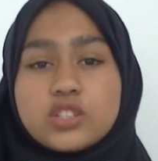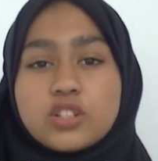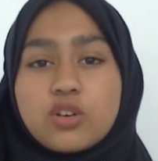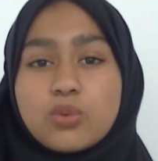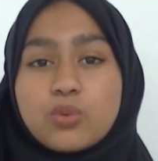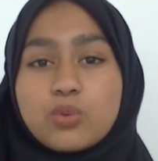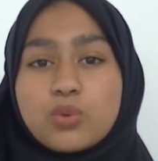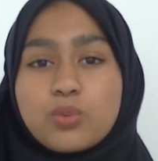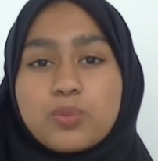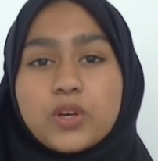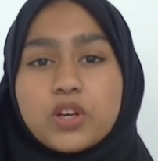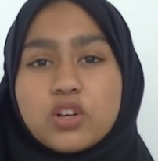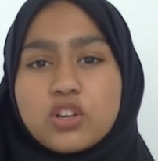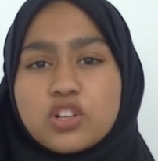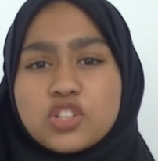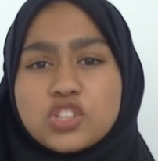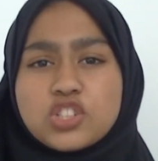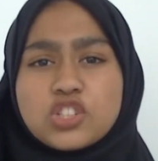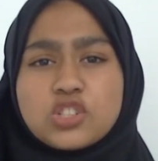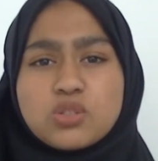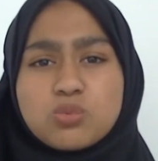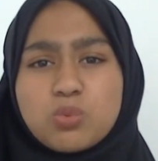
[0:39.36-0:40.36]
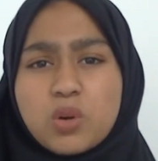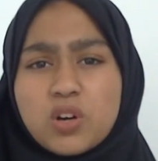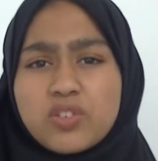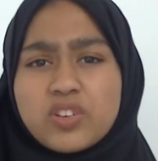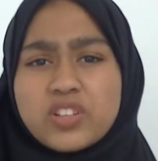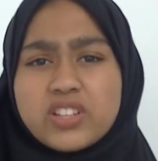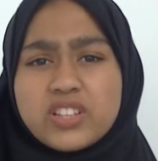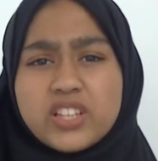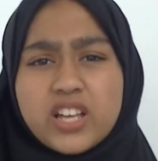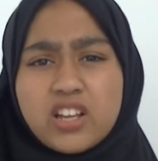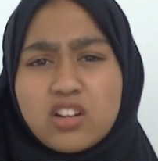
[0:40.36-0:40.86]
All because she's
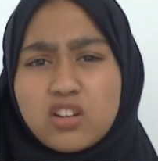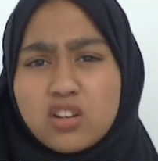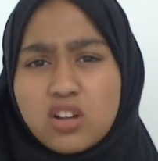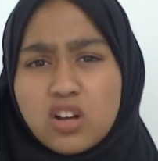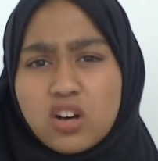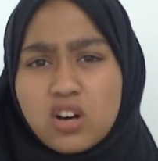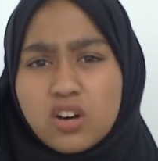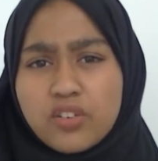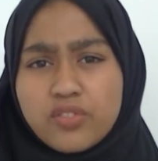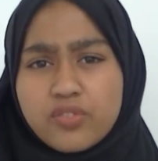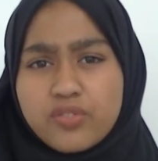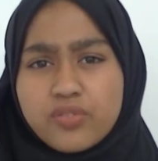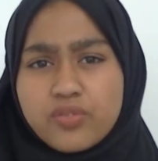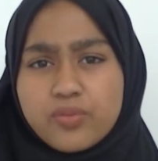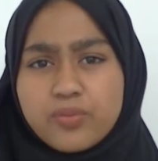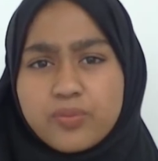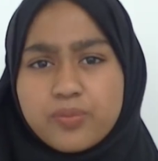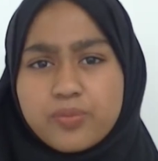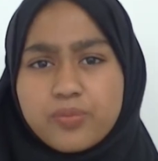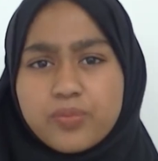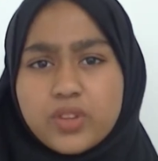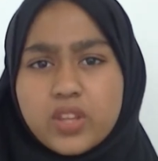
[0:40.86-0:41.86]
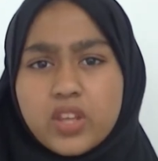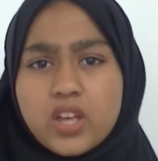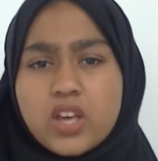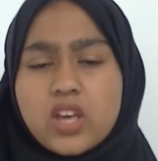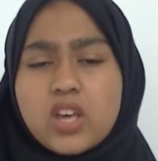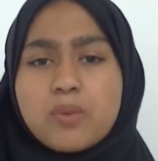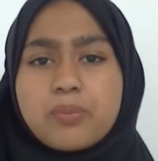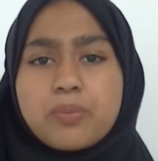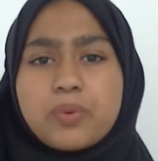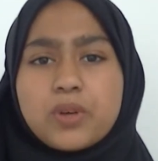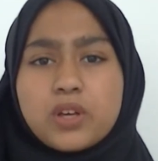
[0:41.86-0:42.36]
worried they laugh
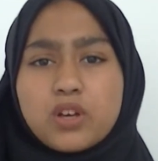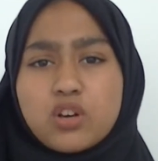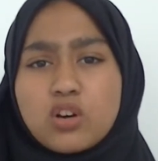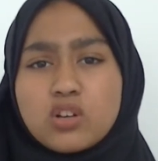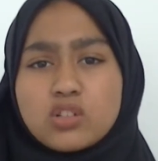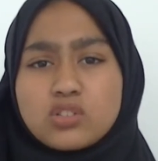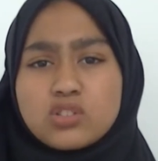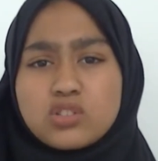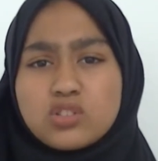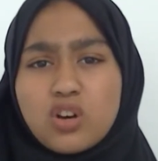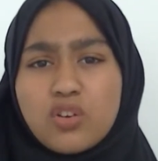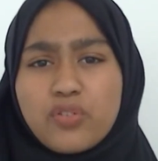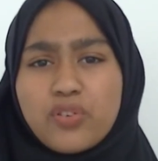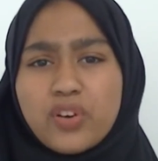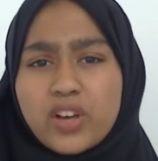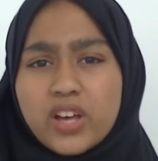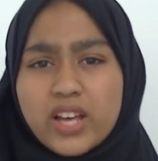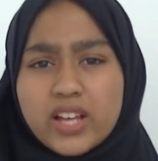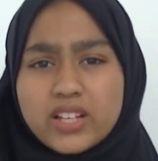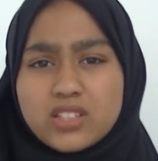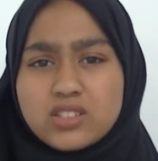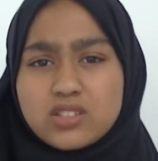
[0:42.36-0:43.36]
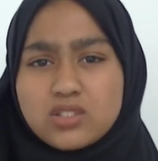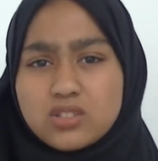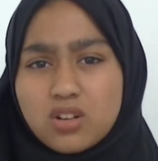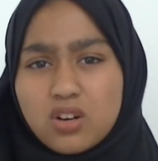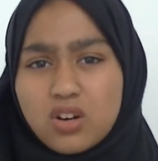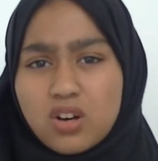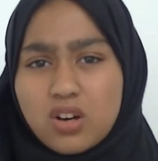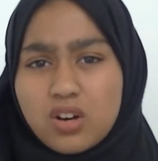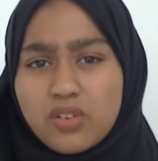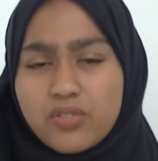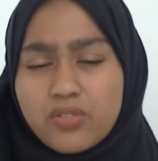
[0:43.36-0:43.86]
because of her
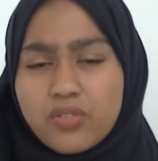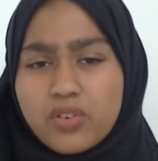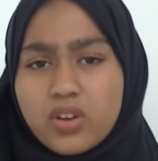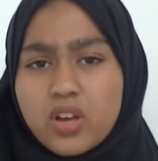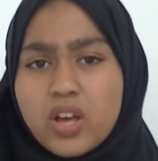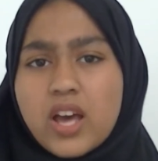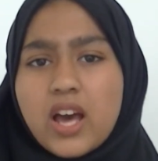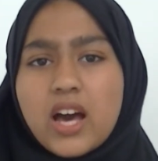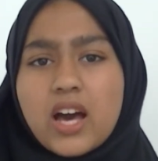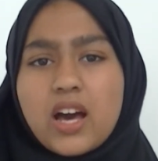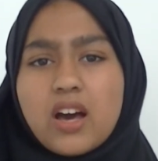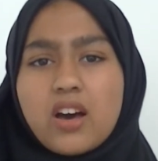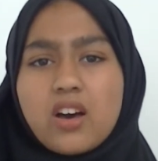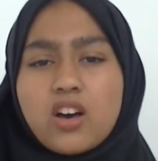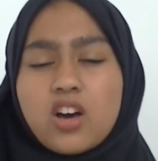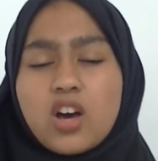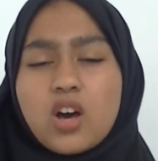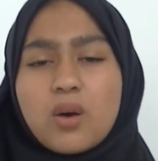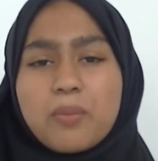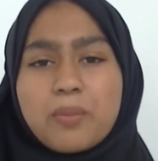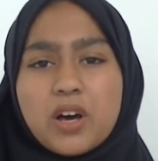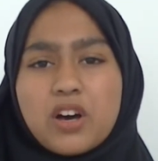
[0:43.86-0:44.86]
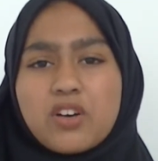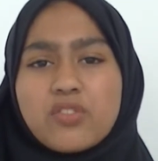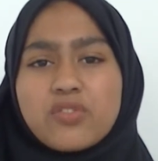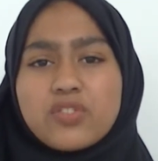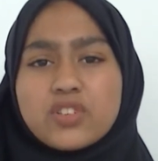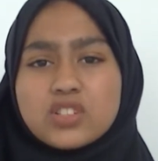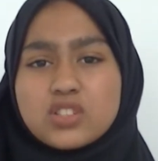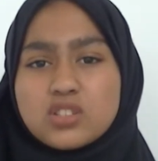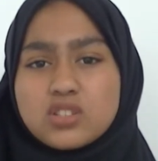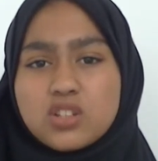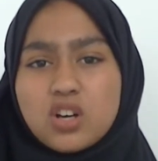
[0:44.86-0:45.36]
headscarf. Her mouth
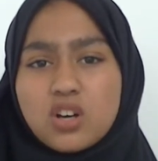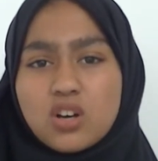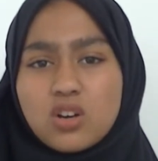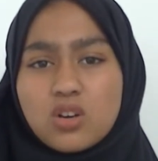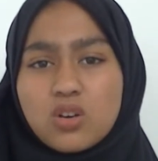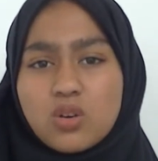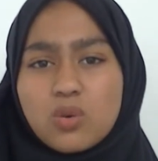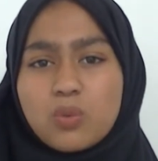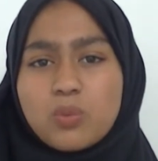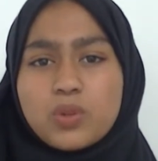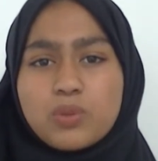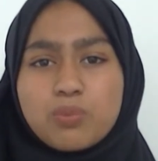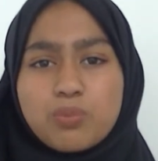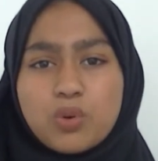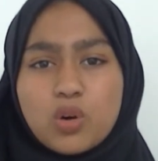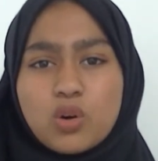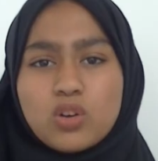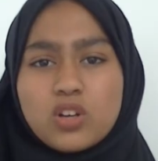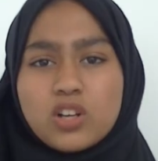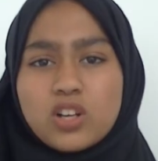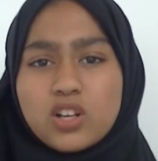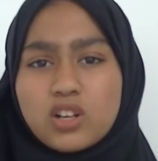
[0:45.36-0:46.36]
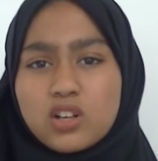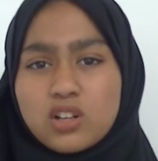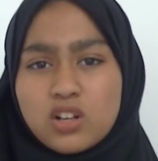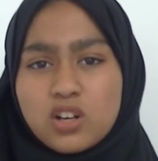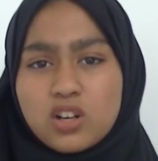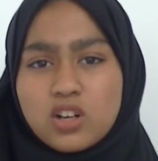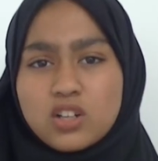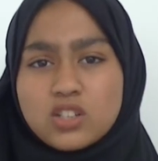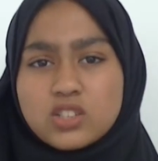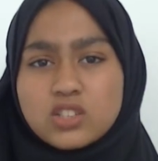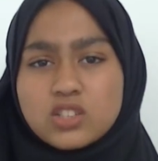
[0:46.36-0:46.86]
is stuck with broken
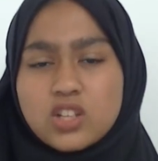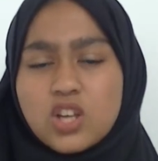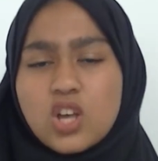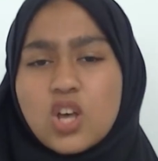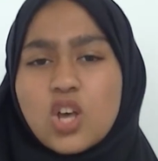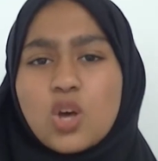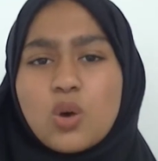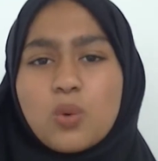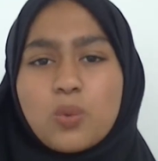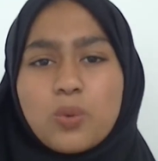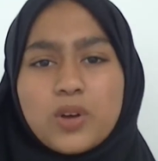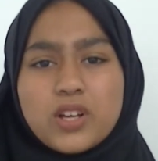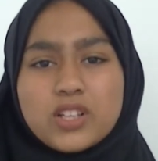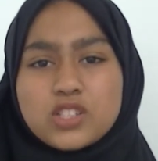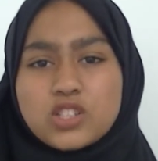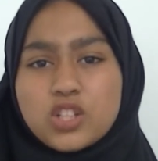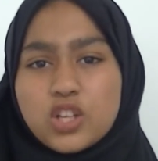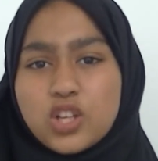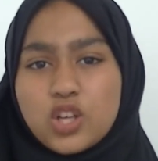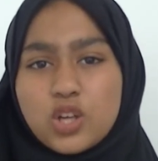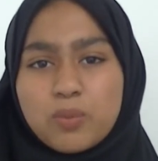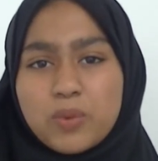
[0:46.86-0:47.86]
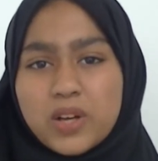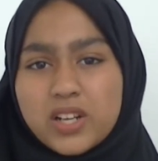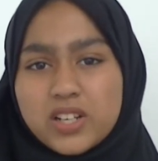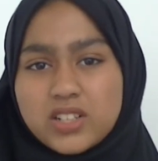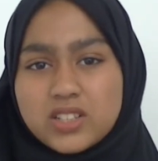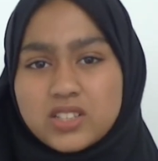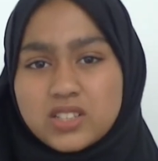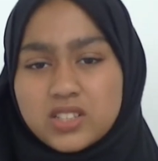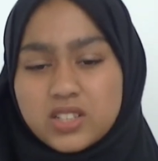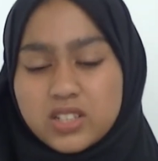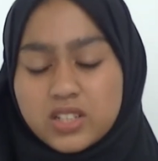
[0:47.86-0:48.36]
glass. Where's the
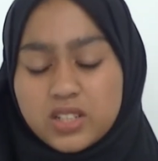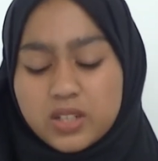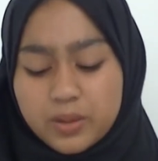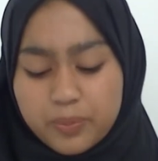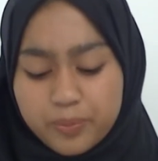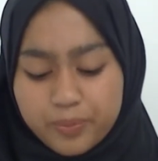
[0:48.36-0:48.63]
humanity?